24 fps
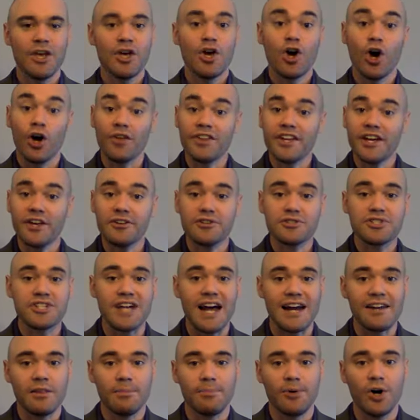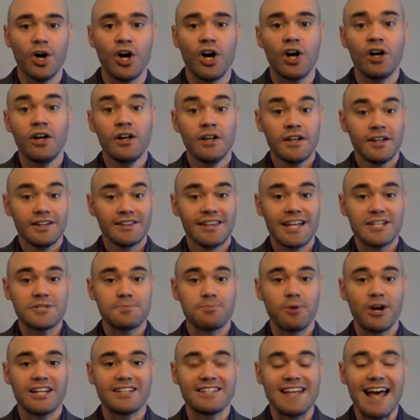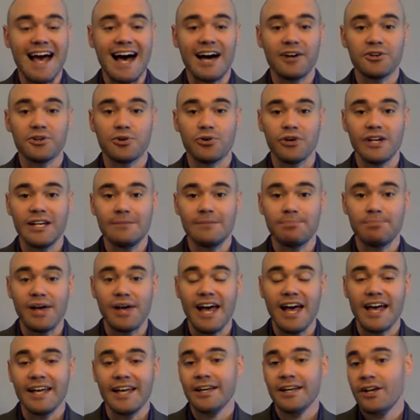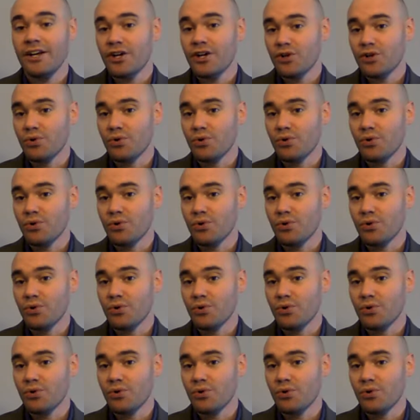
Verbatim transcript: On the other side of the ball, let's break down Green Bay,